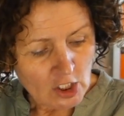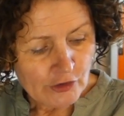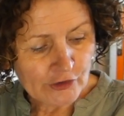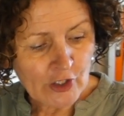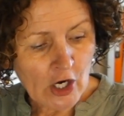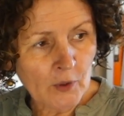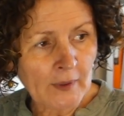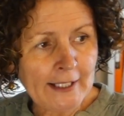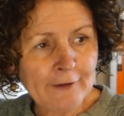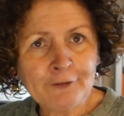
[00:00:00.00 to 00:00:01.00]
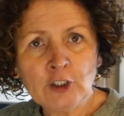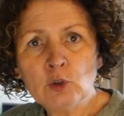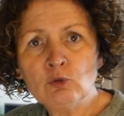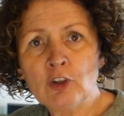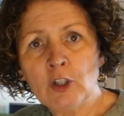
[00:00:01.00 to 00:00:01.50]
So if
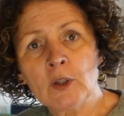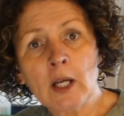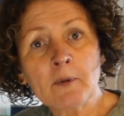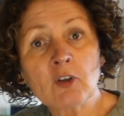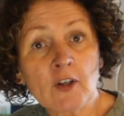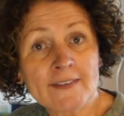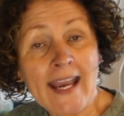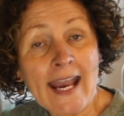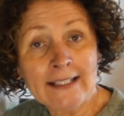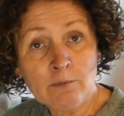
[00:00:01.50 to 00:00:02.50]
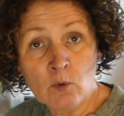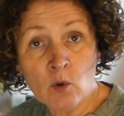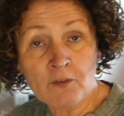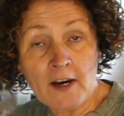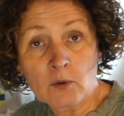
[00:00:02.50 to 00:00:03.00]
you do come across any more
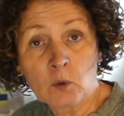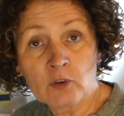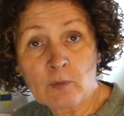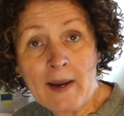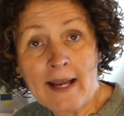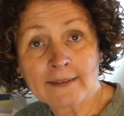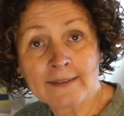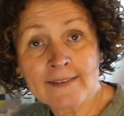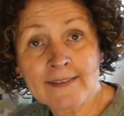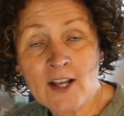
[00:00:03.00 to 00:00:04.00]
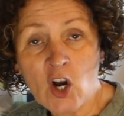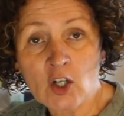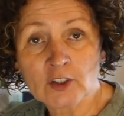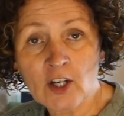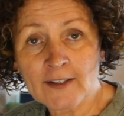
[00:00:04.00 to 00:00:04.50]
fat quarter patterns that
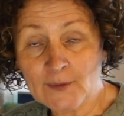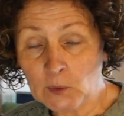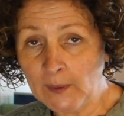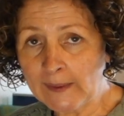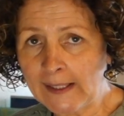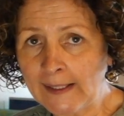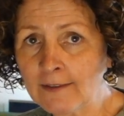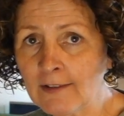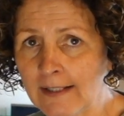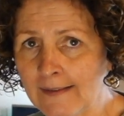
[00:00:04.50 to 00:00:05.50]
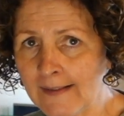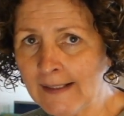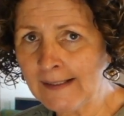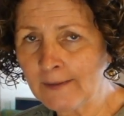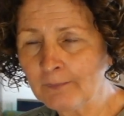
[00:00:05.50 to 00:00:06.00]
are nice, quick and
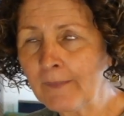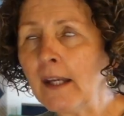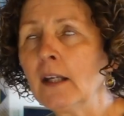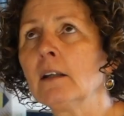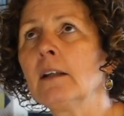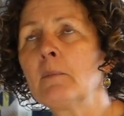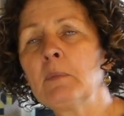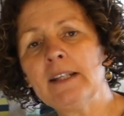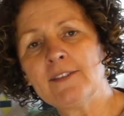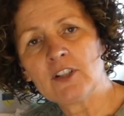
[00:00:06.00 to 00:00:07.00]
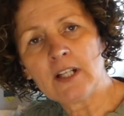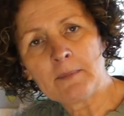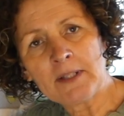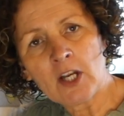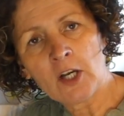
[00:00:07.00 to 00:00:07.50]
easy, then please do let
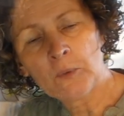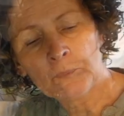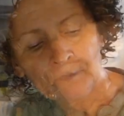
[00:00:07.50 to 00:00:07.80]
me know.